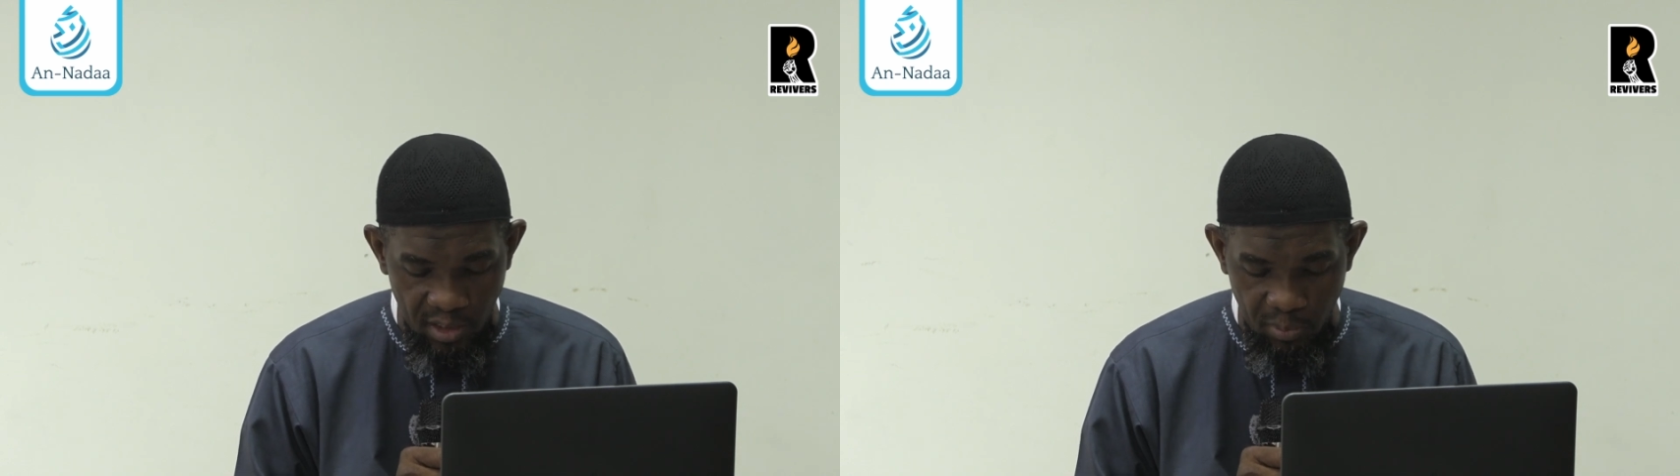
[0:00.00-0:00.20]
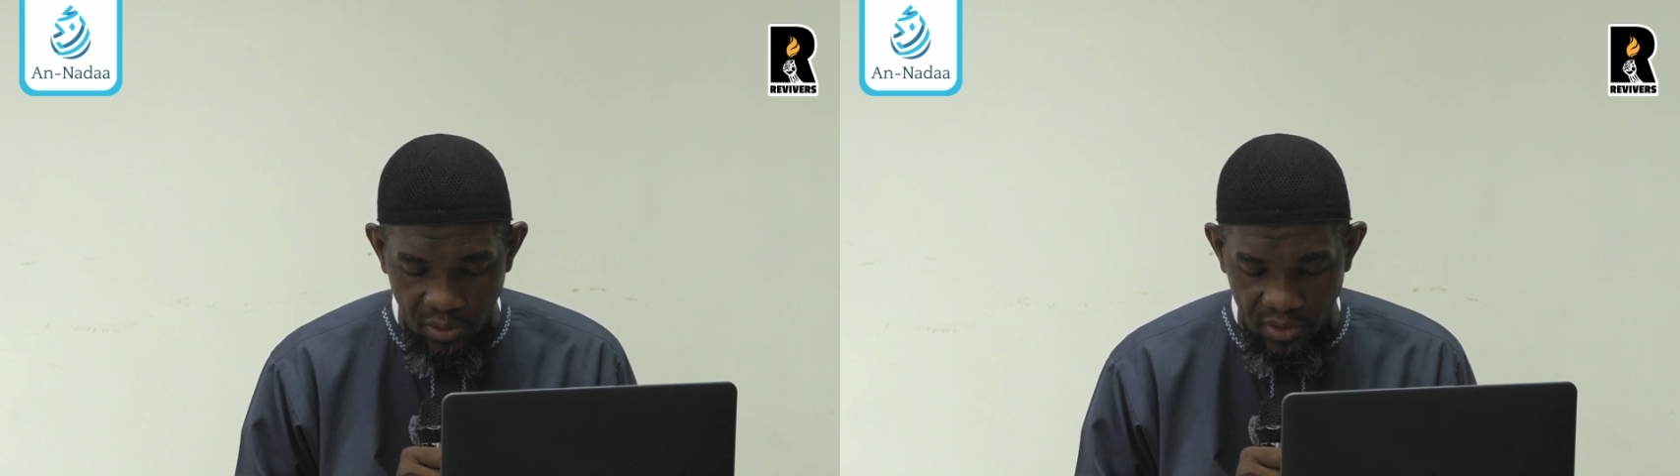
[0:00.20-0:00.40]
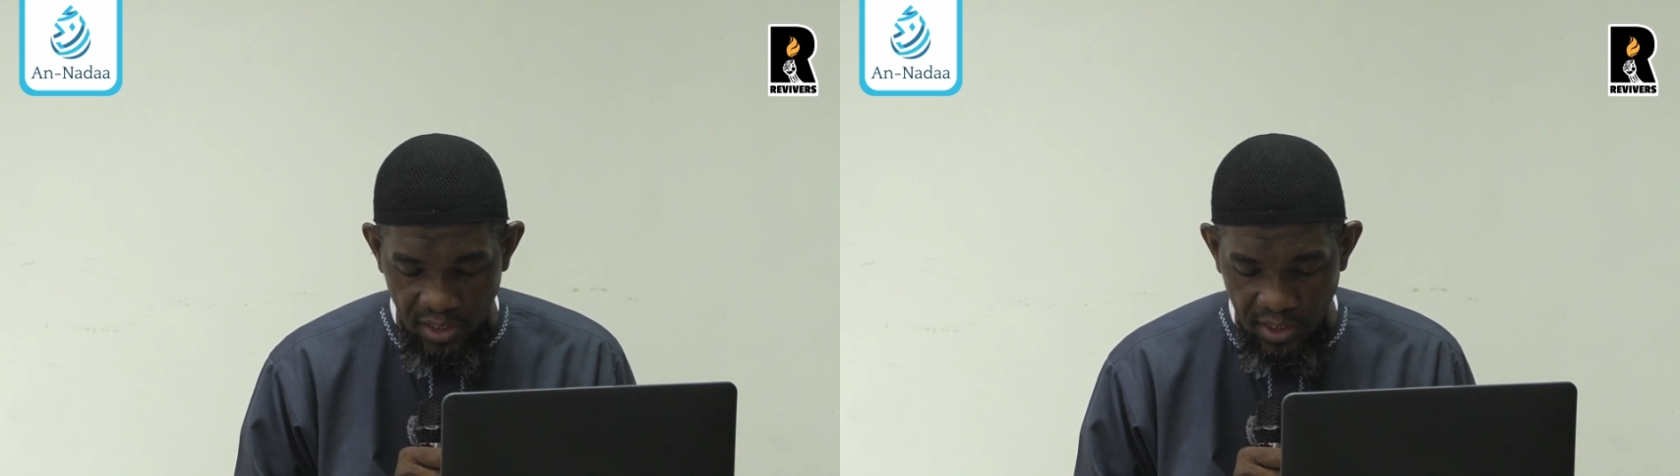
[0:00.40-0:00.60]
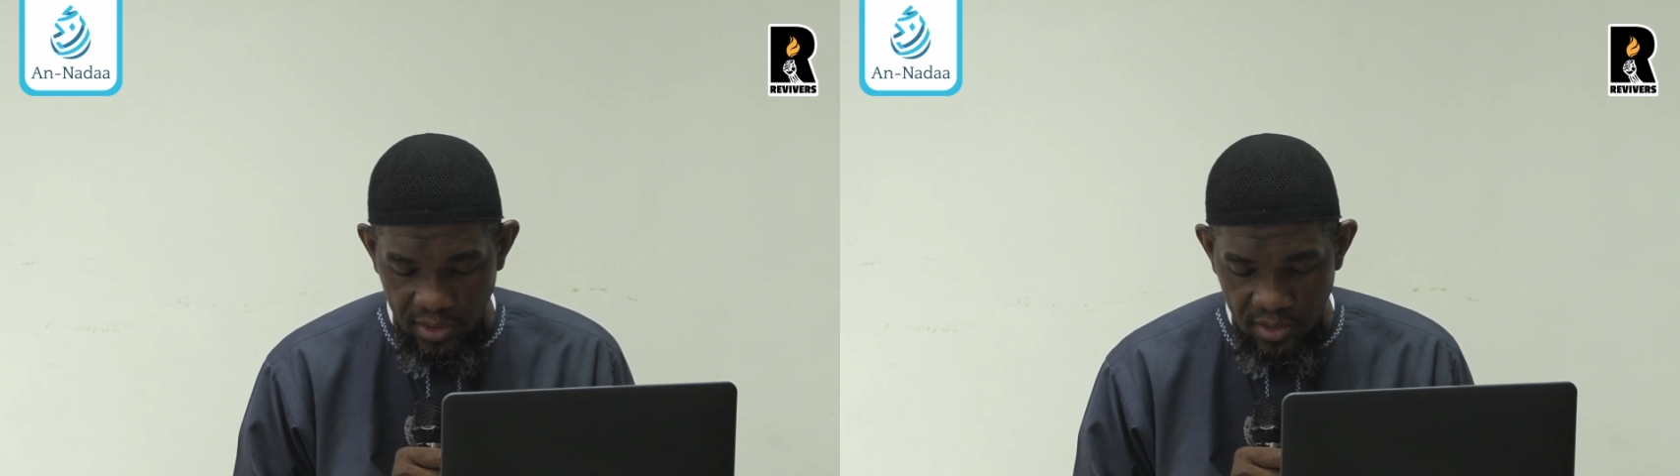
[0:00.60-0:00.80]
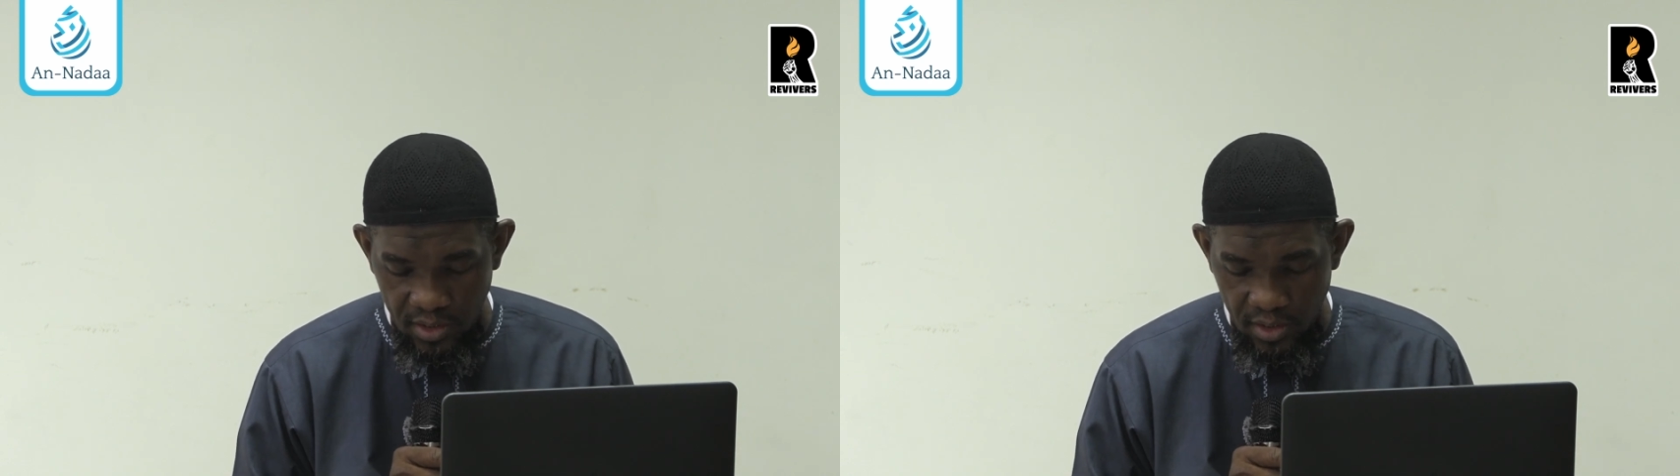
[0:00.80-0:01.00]
the plot
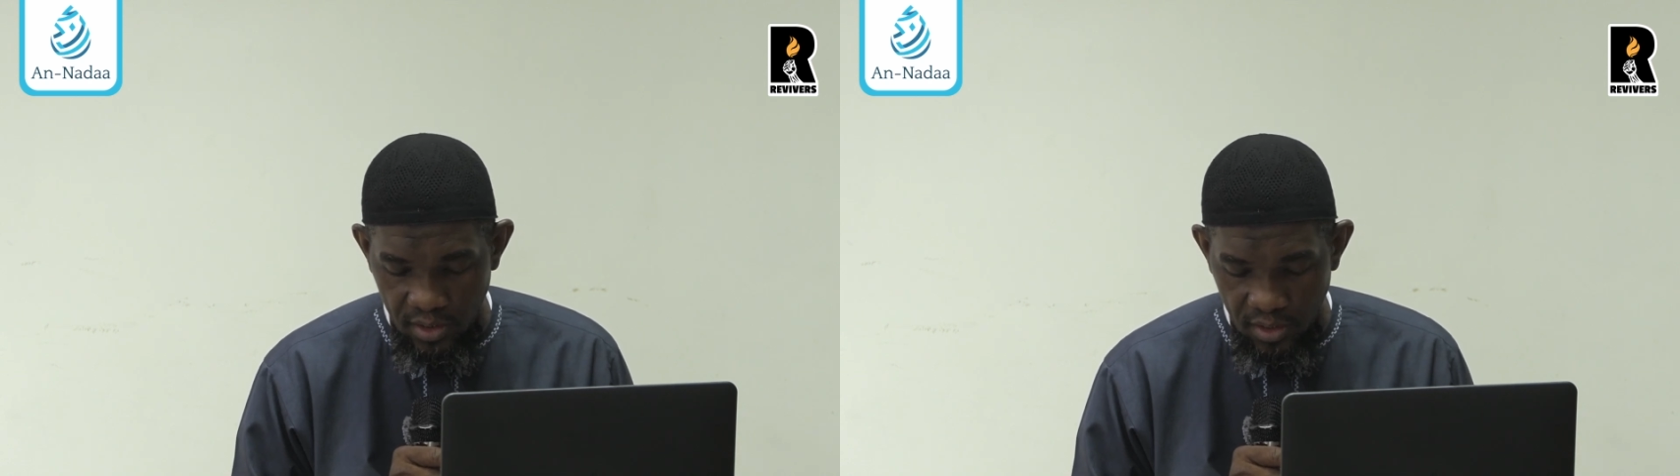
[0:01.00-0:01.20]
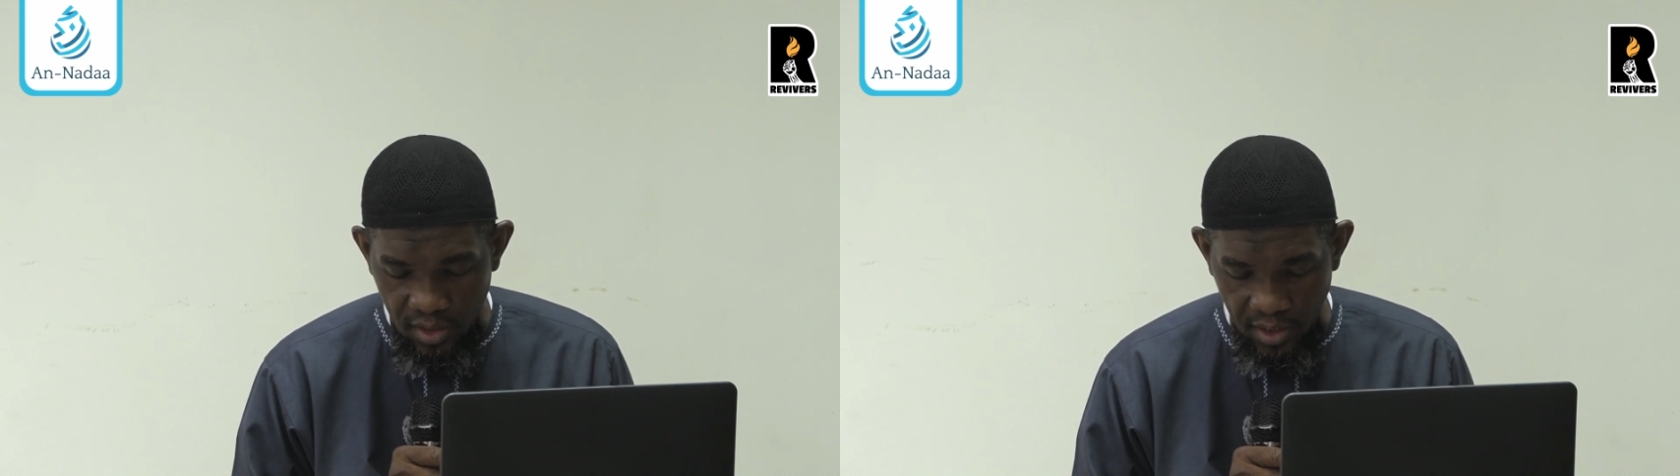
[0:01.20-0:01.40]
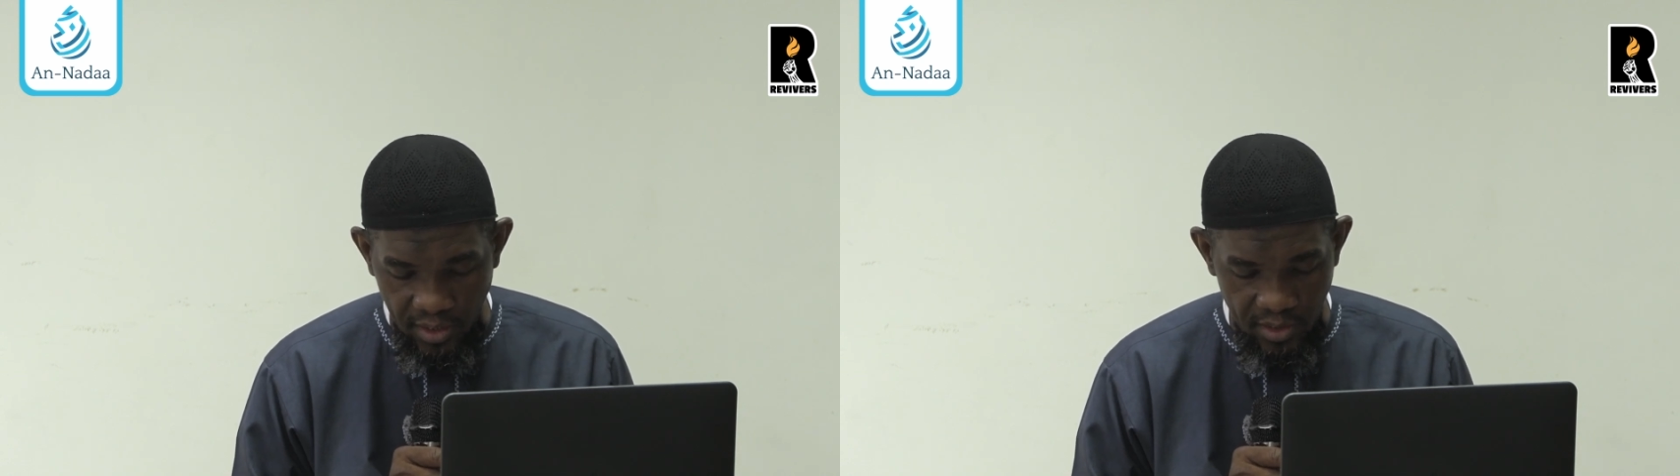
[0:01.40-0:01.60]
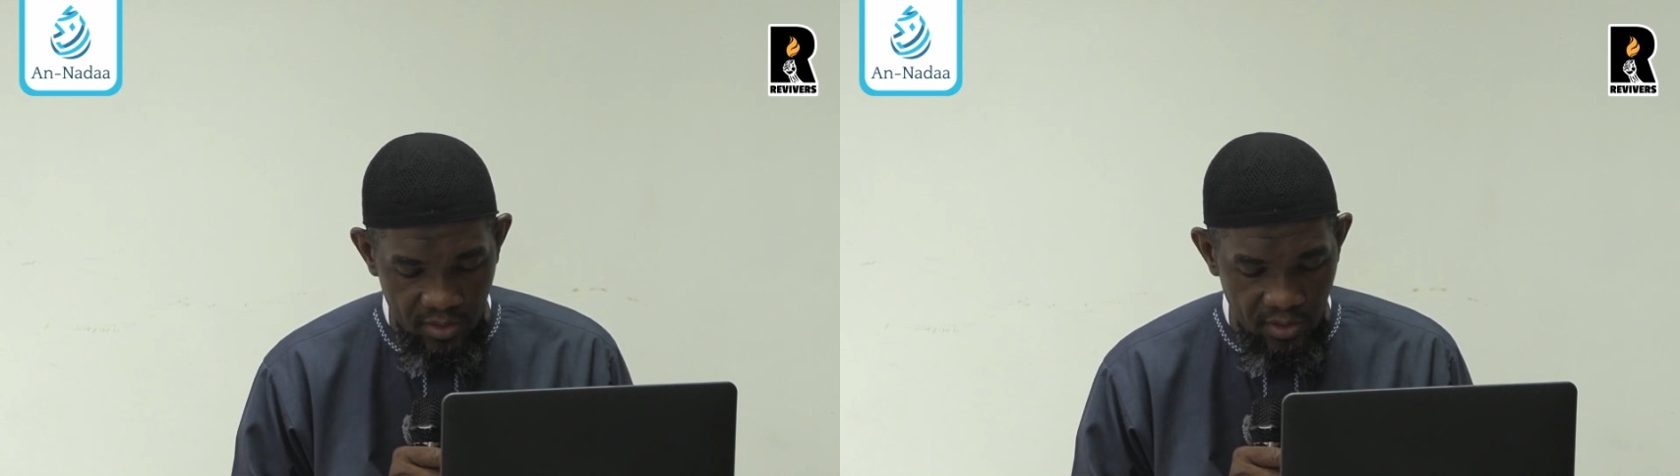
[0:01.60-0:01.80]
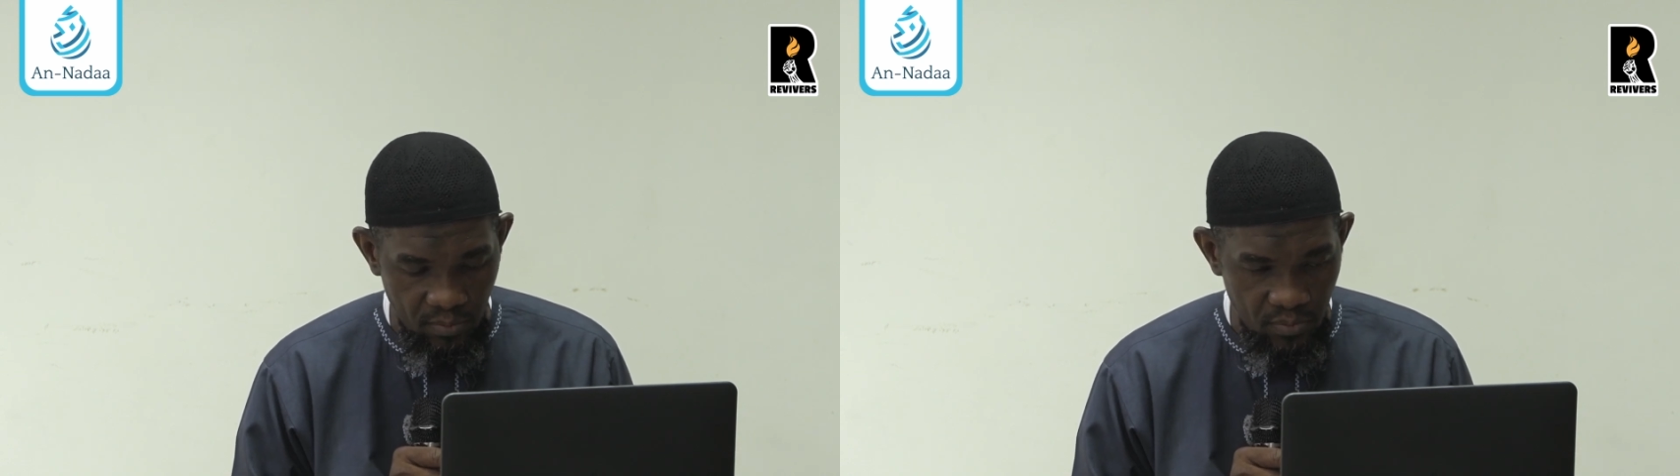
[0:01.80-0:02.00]

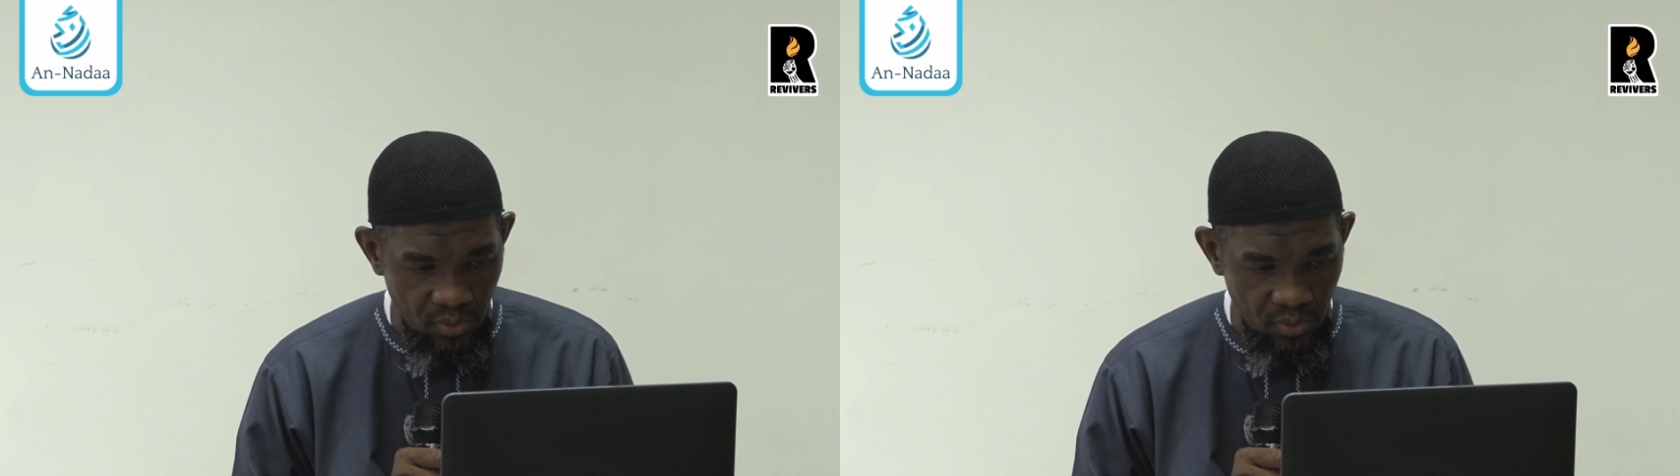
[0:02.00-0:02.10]
against them.